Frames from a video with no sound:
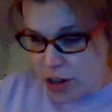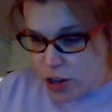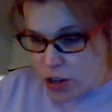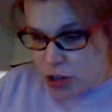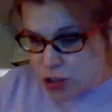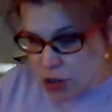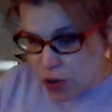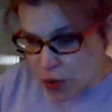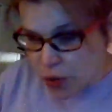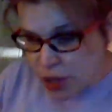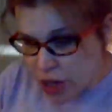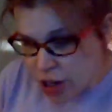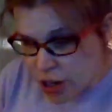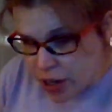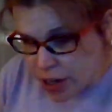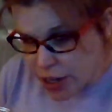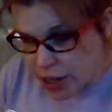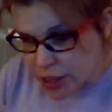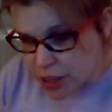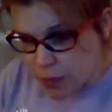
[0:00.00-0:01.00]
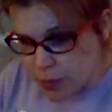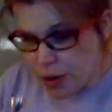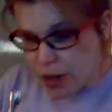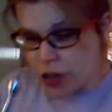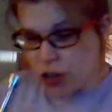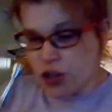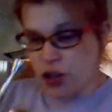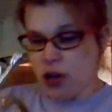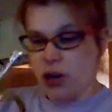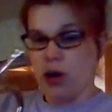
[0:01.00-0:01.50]
So here is
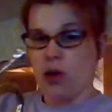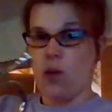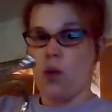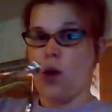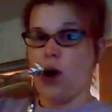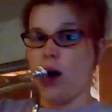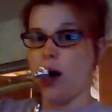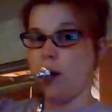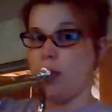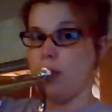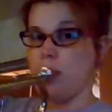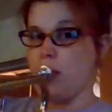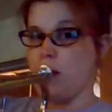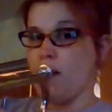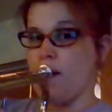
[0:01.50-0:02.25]
measure 1.